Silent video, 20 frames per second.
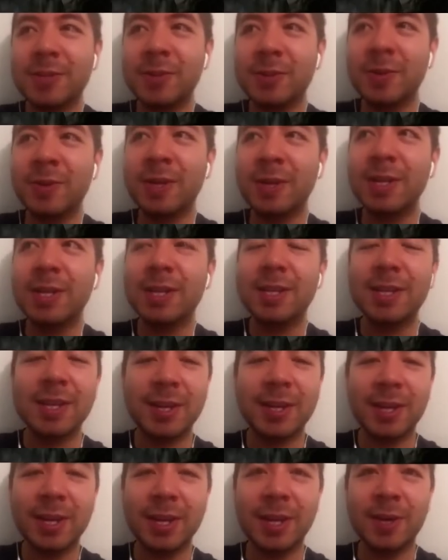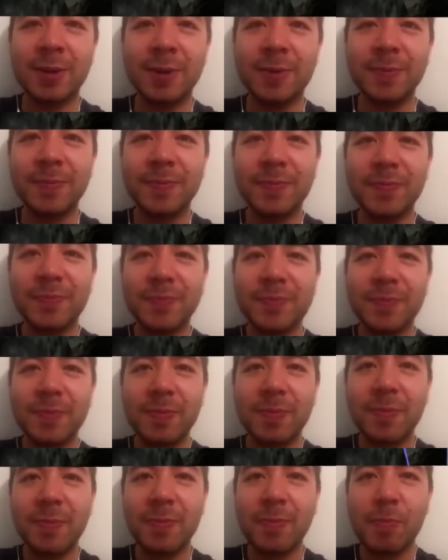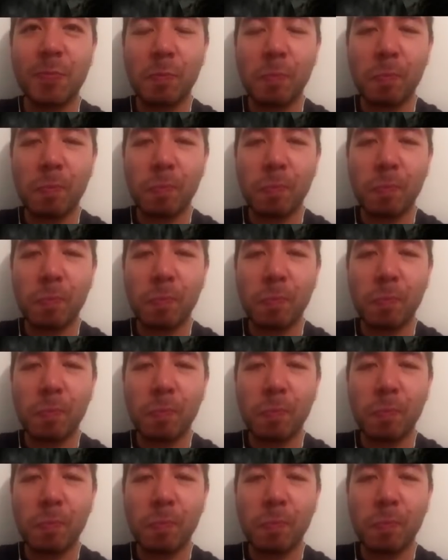And Buddha asks, "Are you on your phone or something?"